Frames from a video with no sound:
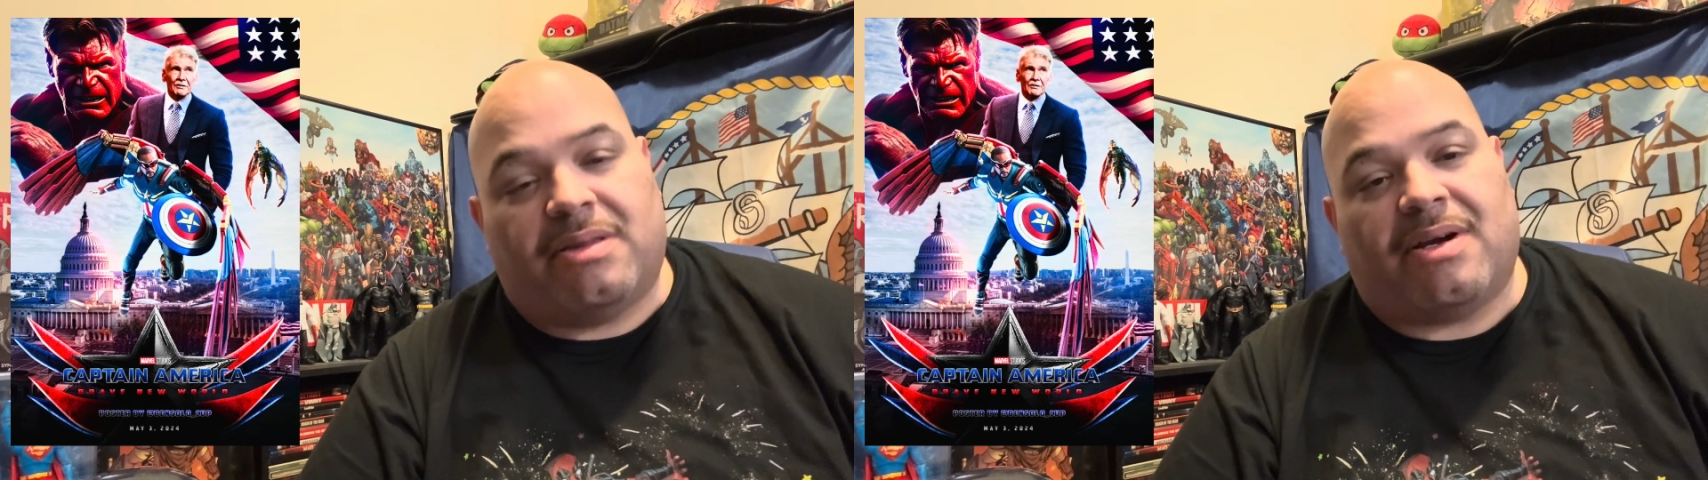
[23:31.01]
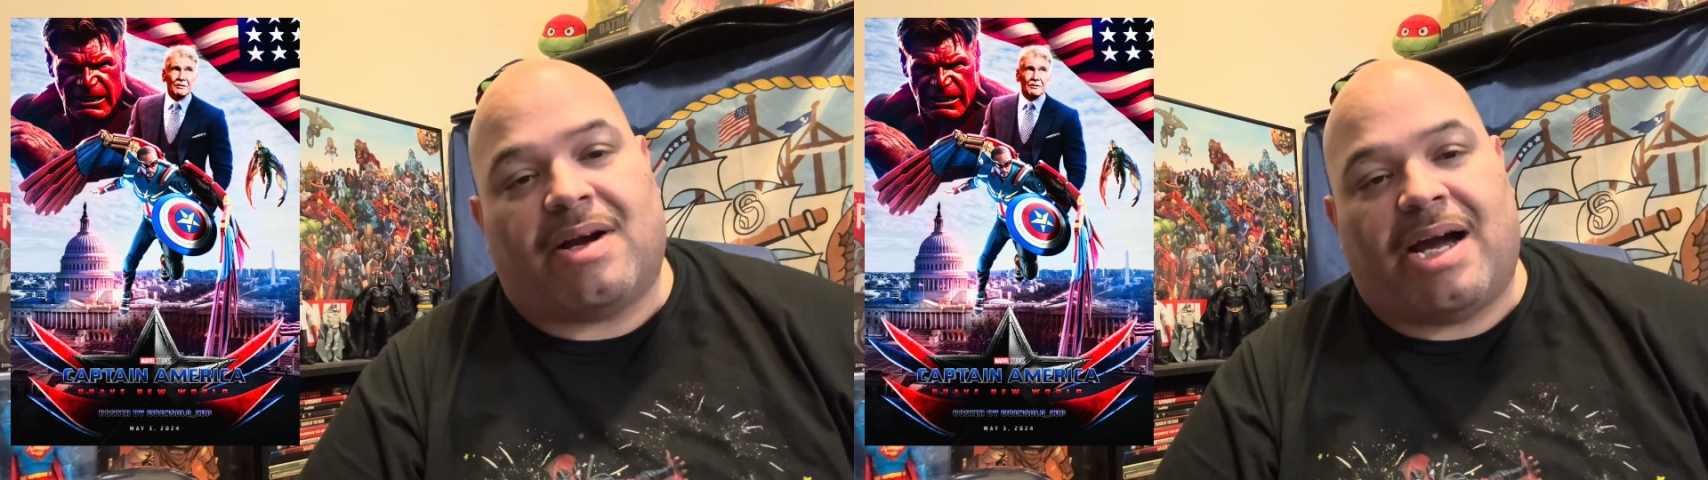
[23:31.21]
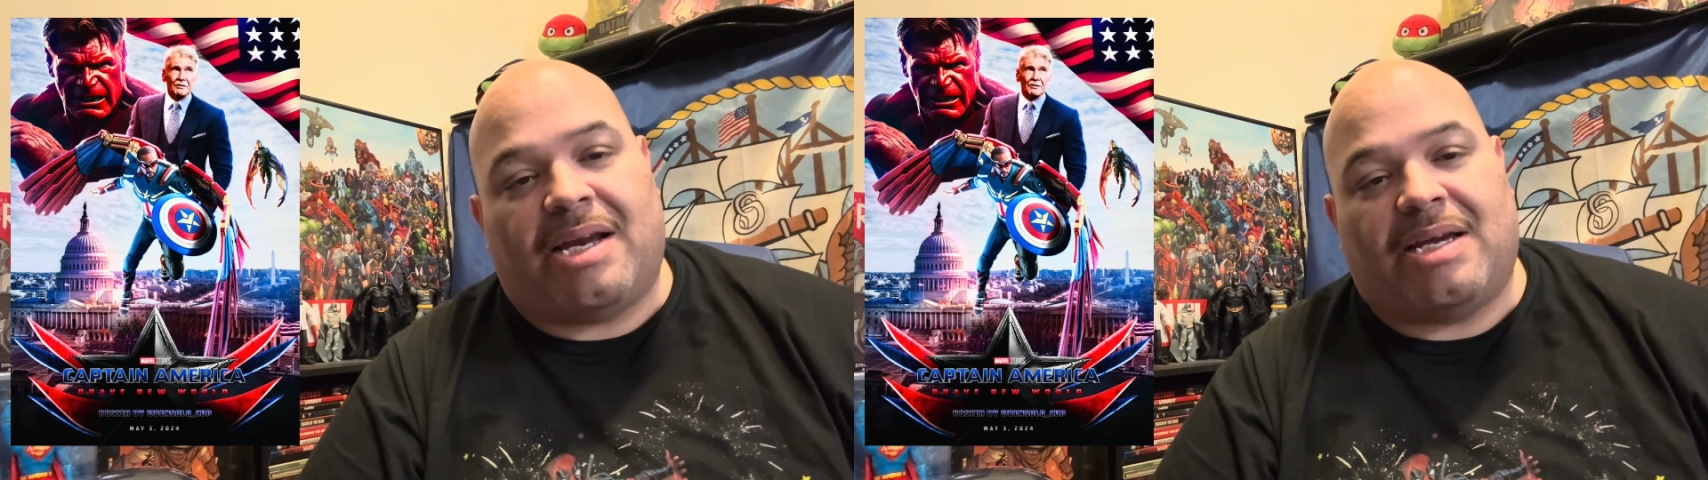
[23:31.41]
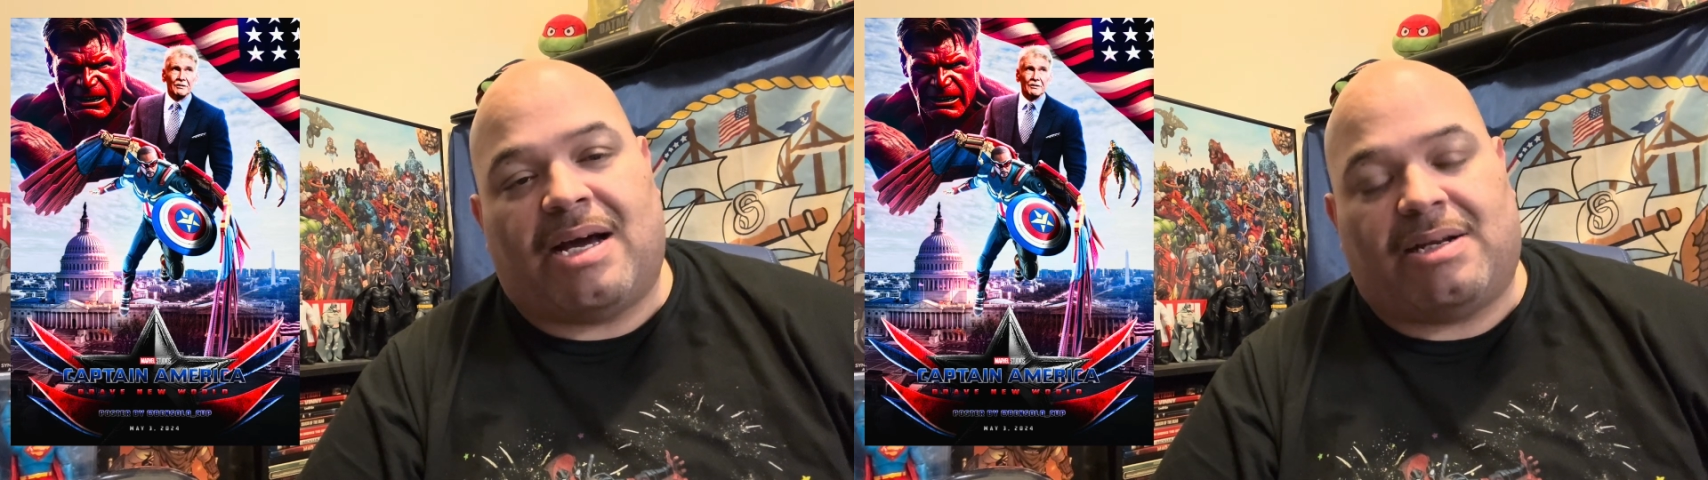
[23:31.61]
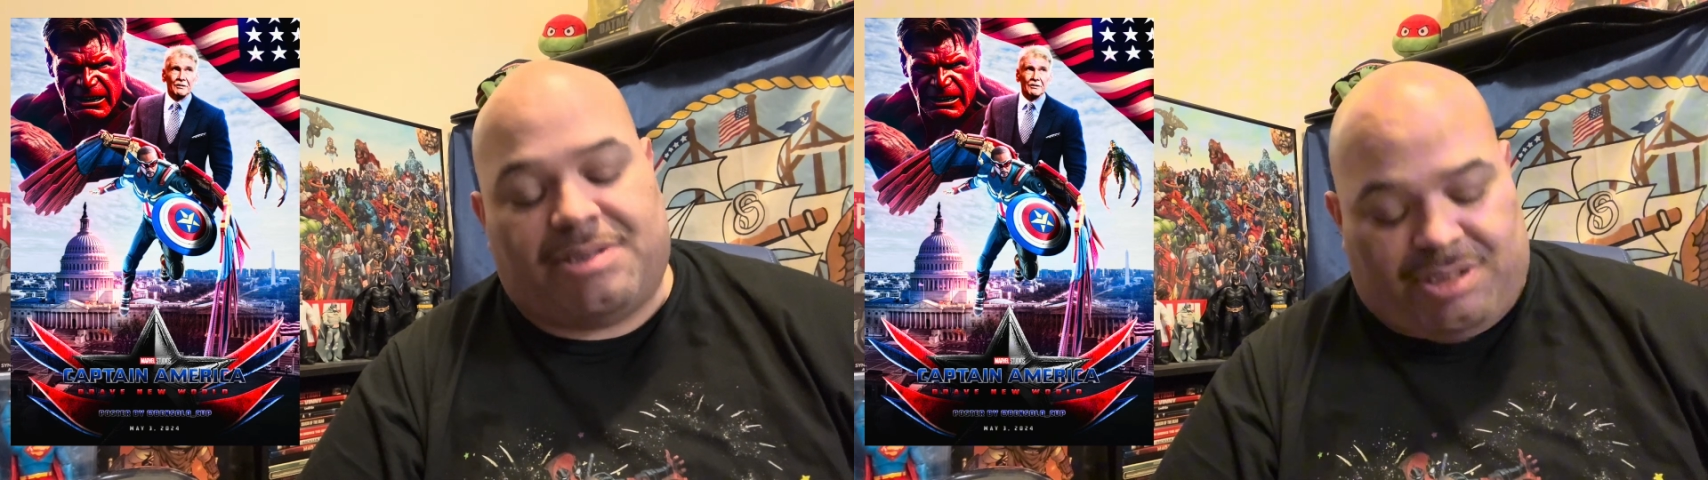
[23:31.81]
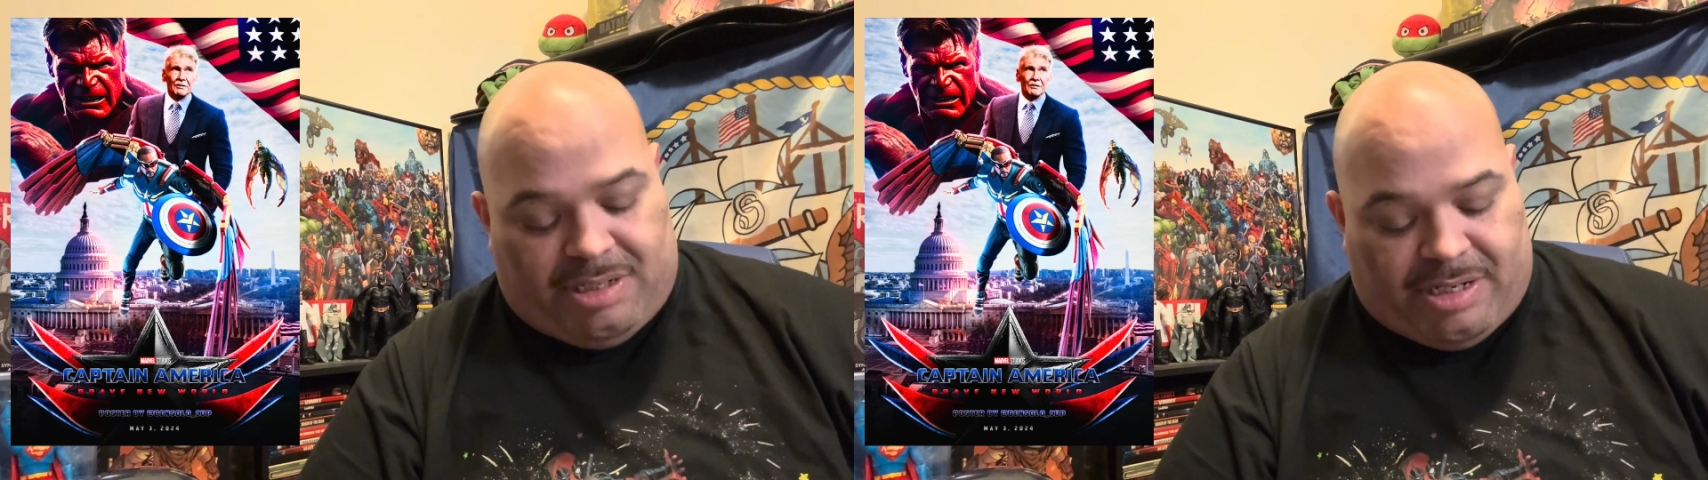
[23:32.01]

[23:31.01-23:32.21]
their ideology